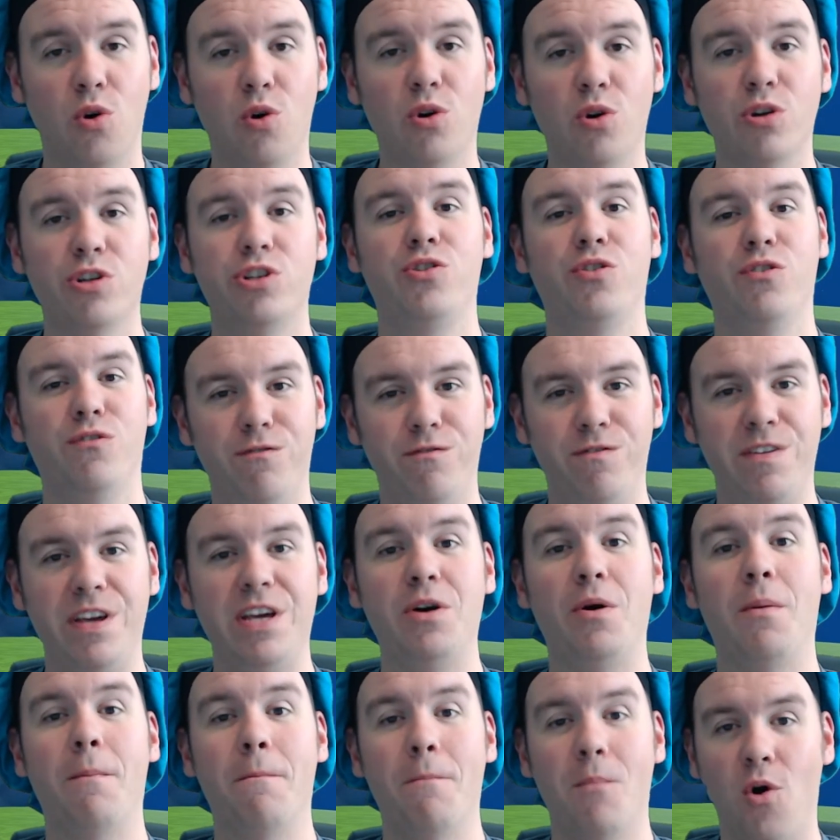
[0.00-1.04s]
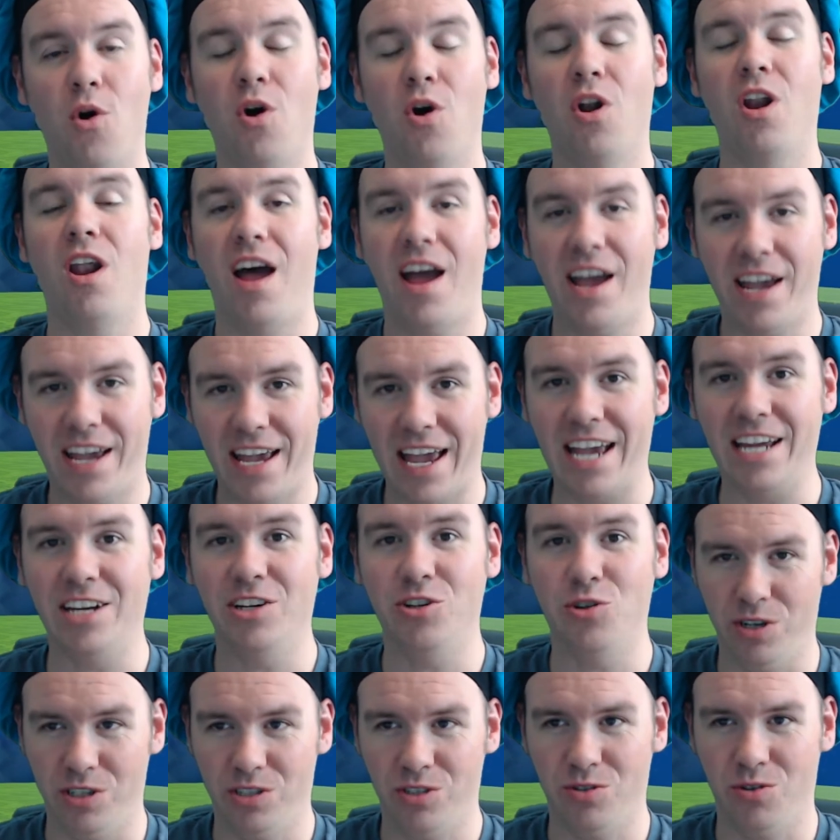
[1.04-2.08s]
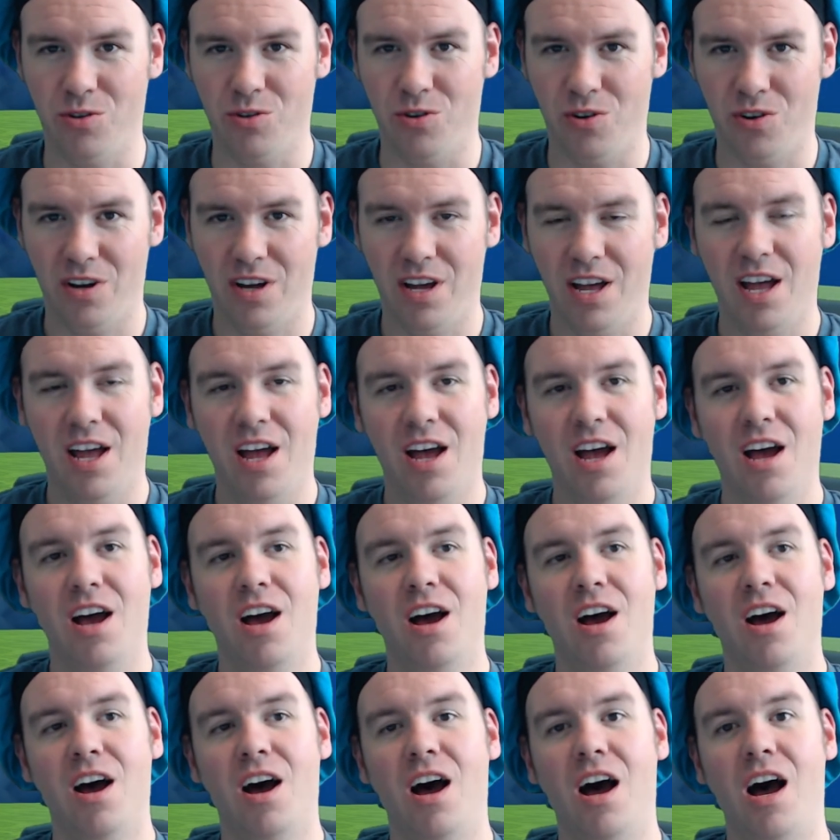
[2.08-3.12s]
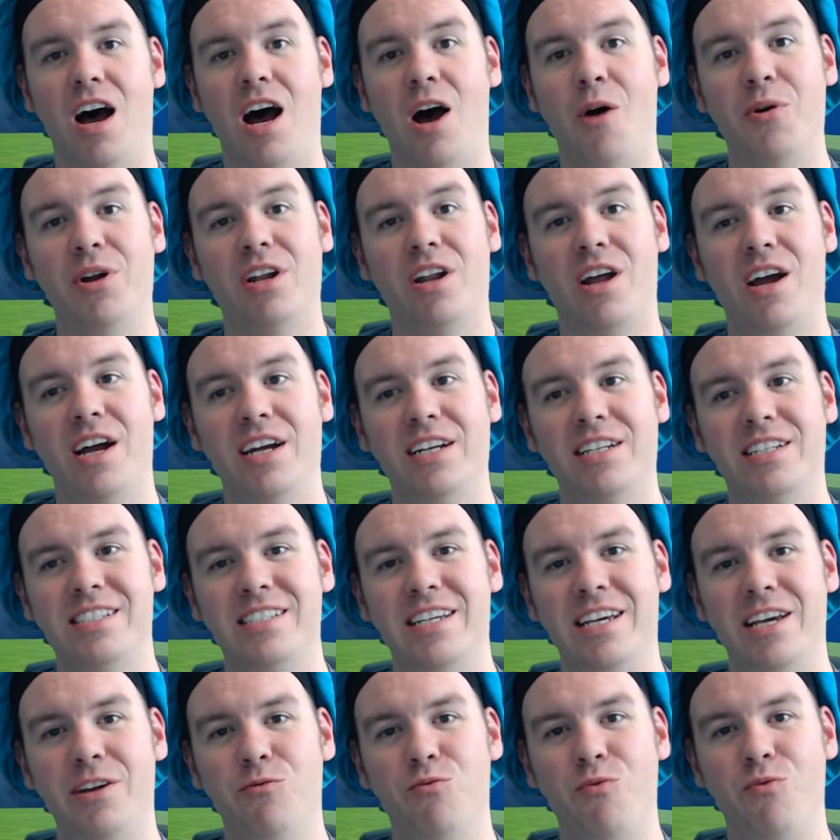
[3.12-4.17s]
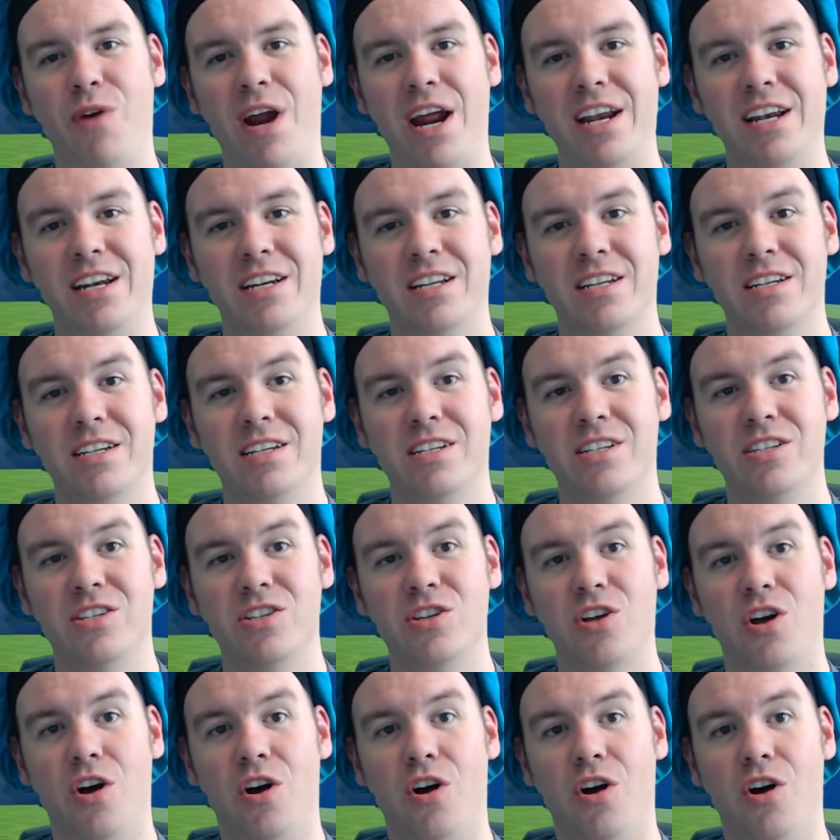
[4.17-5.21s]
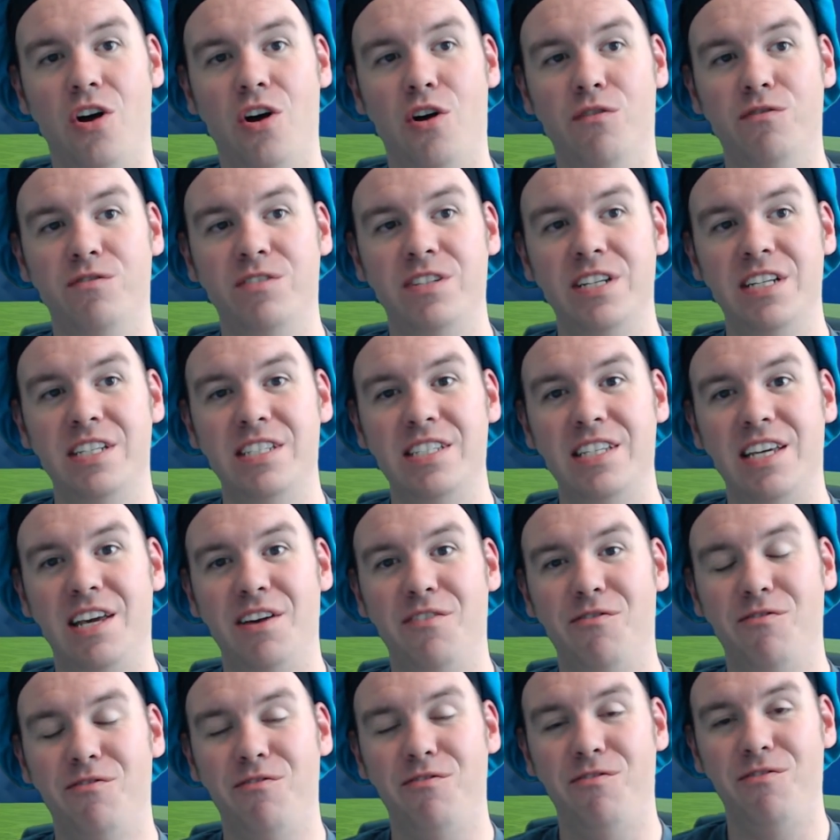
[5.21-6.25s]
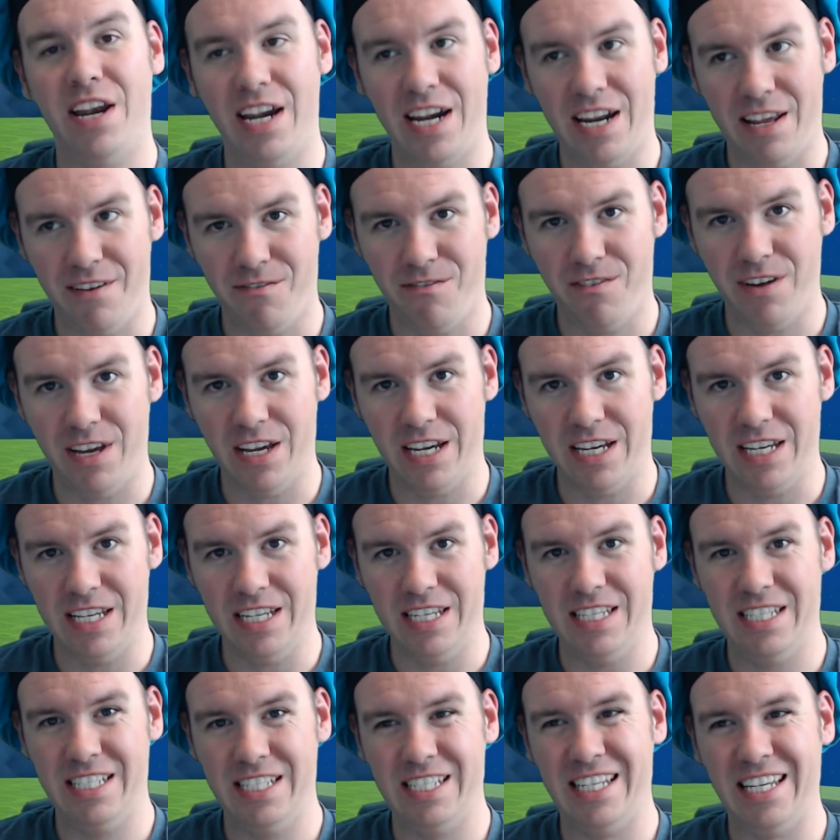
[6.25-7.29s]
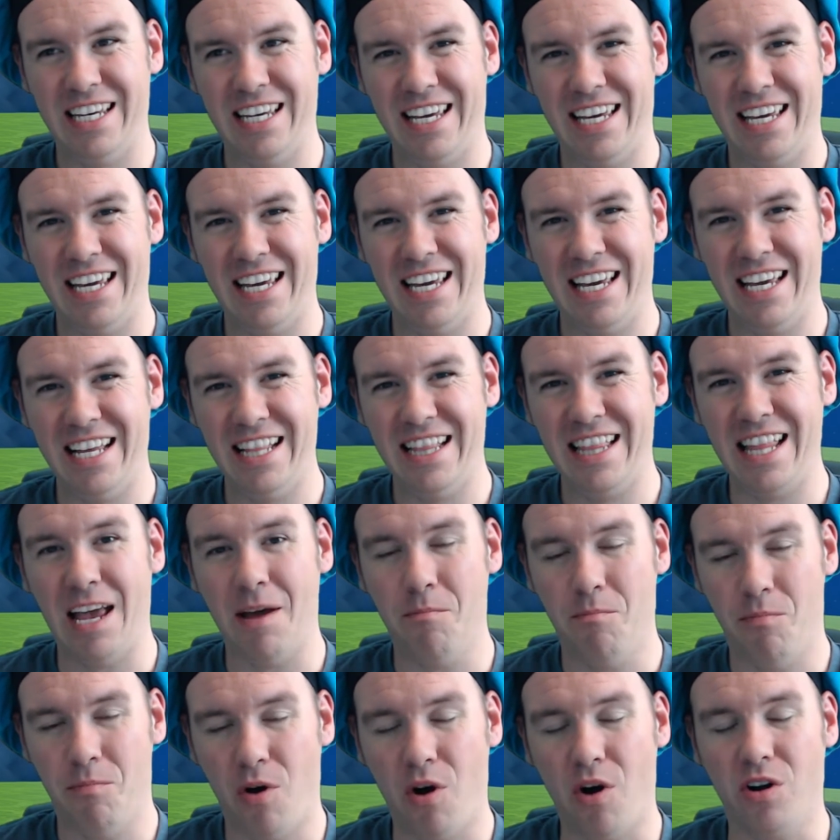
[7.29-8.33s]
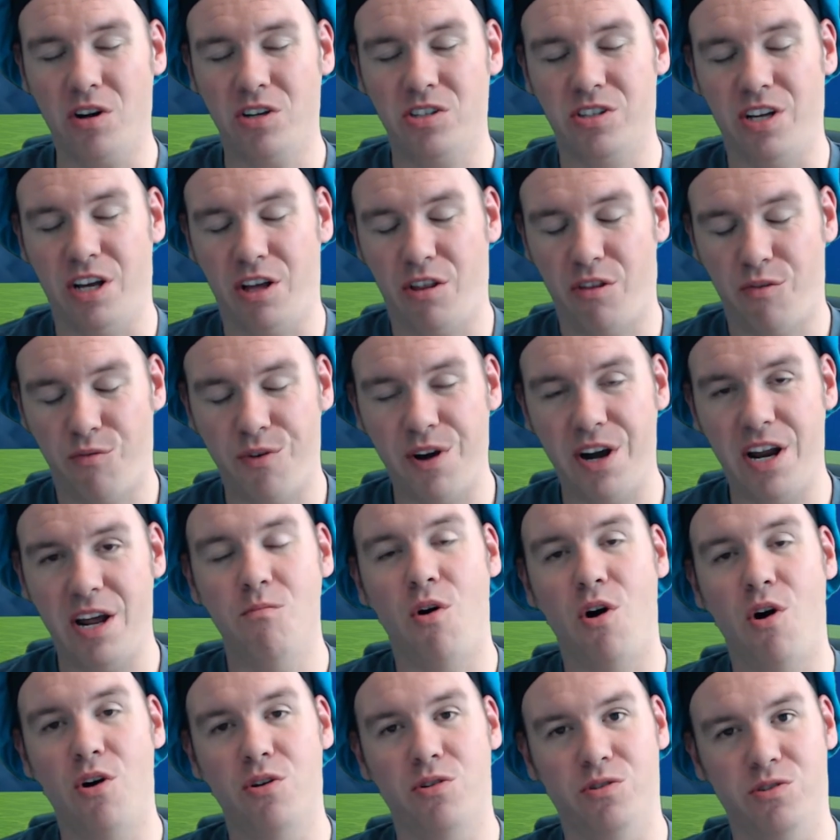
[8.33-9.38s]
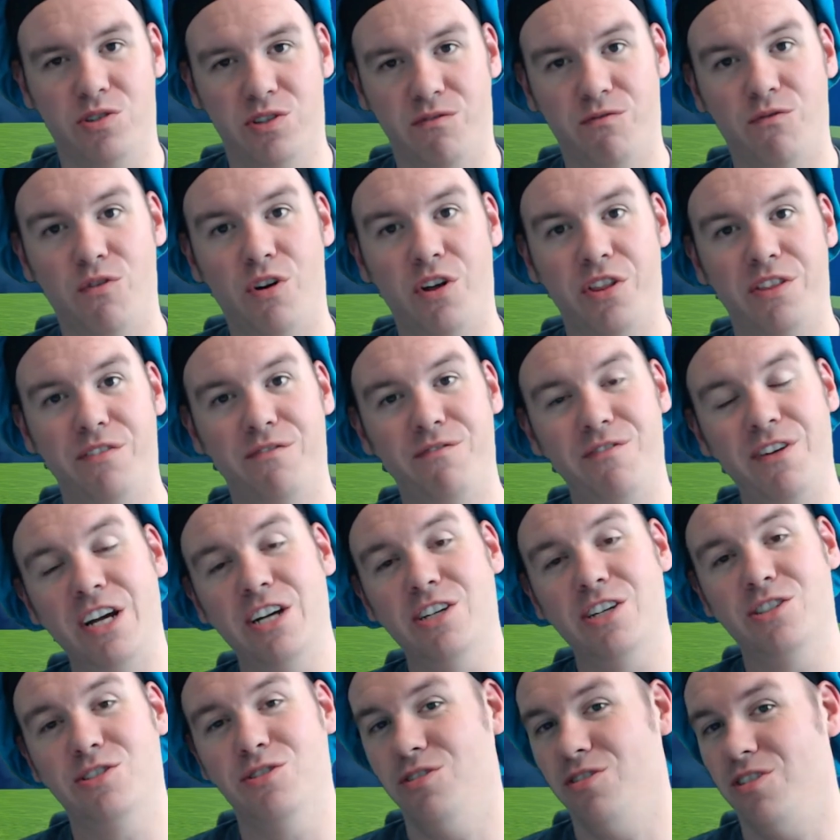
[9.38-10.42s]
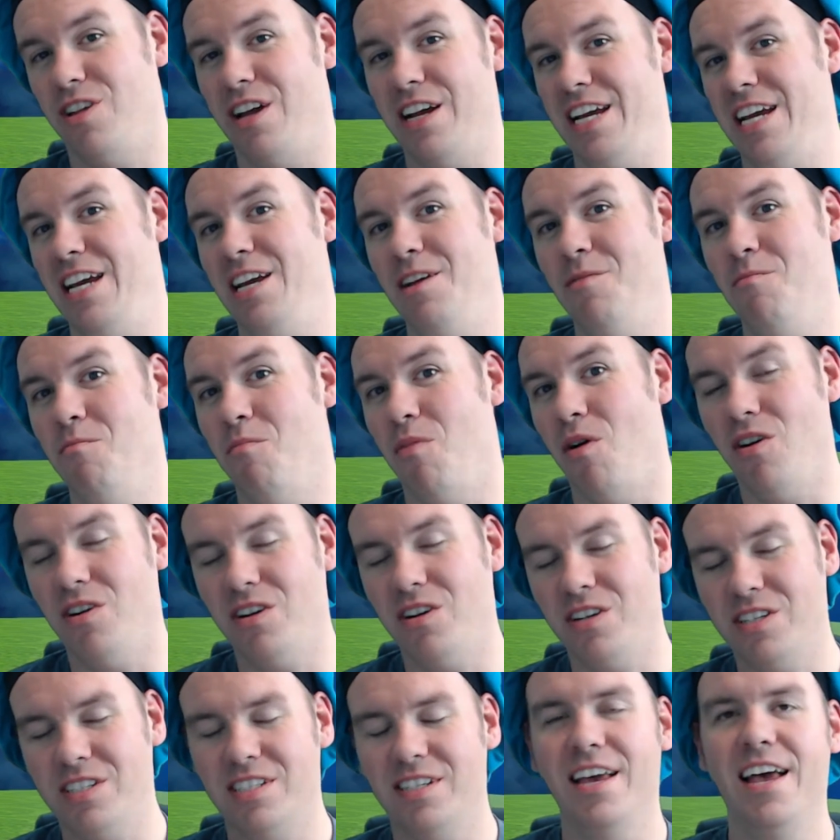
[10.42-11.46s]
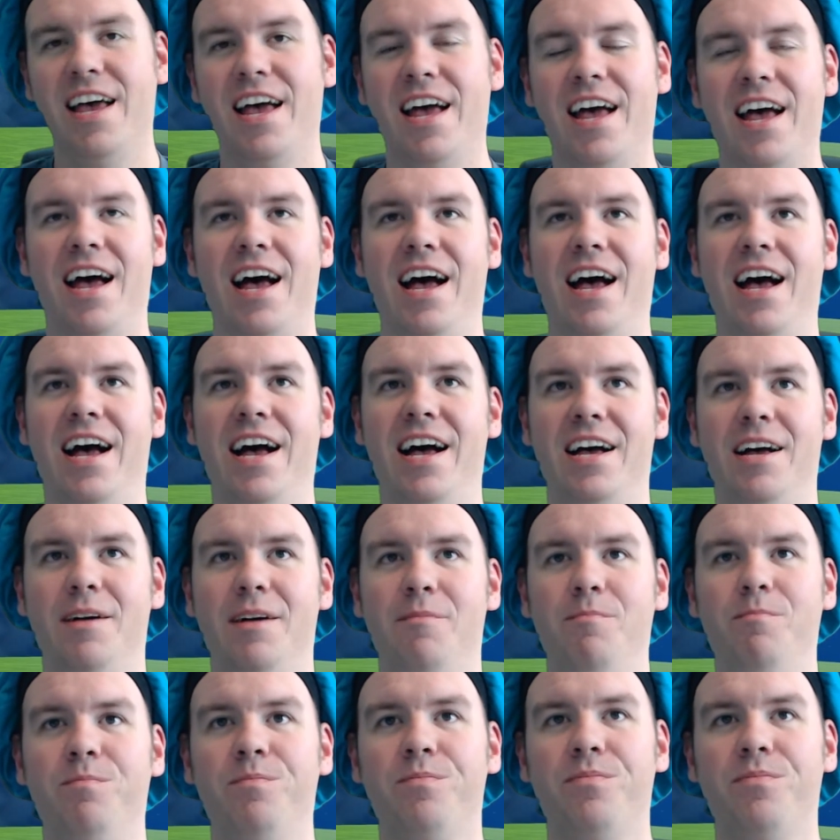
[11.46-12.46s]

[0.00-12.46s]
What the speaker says: should feel more like a toy store. I would like to see renders of Disney Infinity figures in their box, like 3D models of what the figures look like in box. I